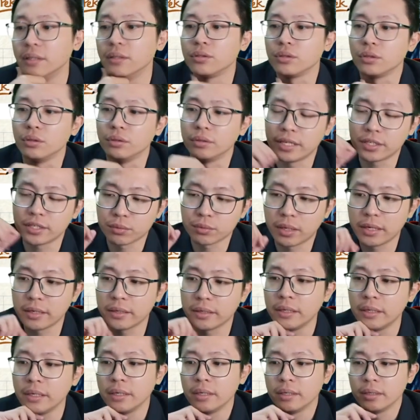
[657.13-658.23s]
So that's
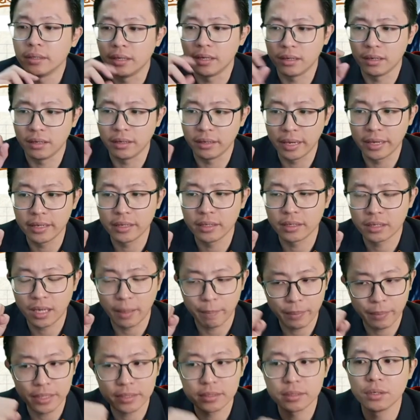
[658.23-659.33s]
why a
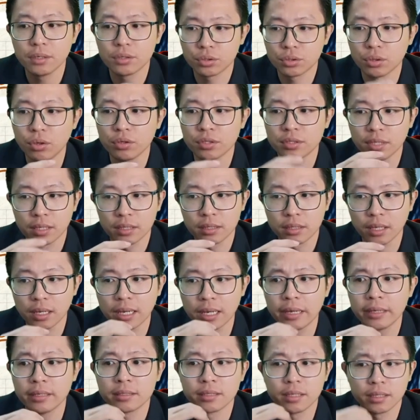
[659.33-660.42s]
capacitor stores
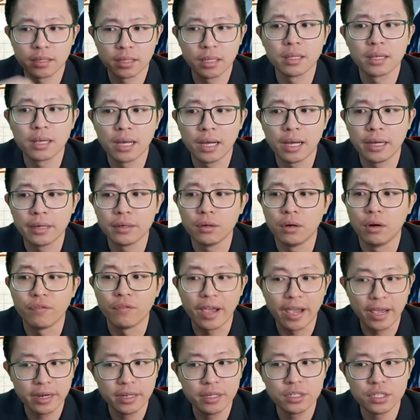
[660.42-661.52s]
certain kind of
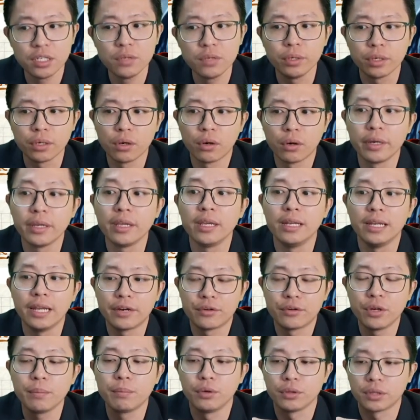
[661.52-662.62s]
energy. We call it
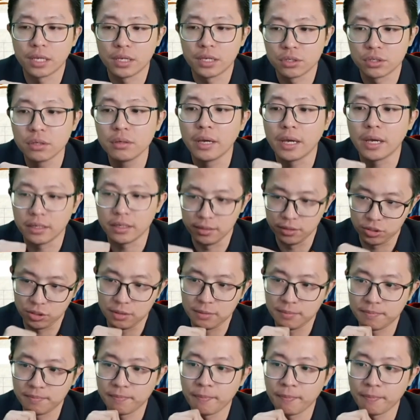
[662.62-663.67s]
electric potential energy.